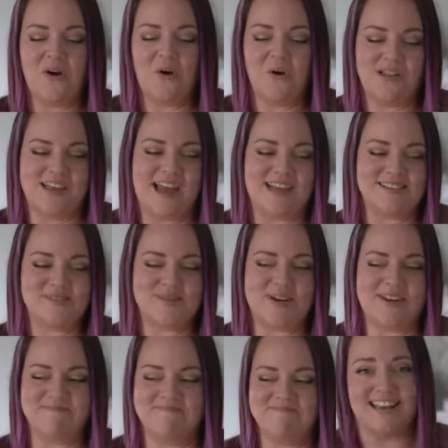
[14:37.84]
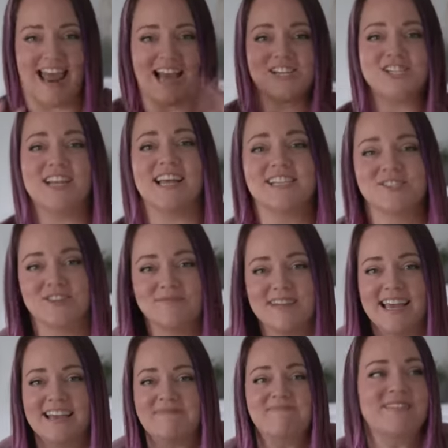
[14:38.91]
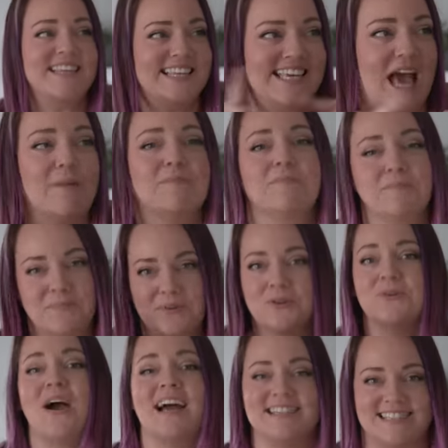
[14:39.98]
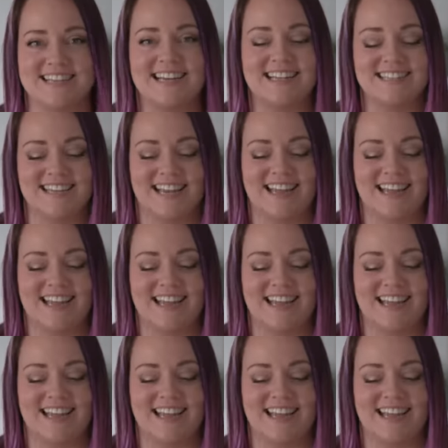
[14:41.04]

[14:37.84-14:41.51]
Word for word: holy ice cream. National Ice Cream Day, yep, you guys nailed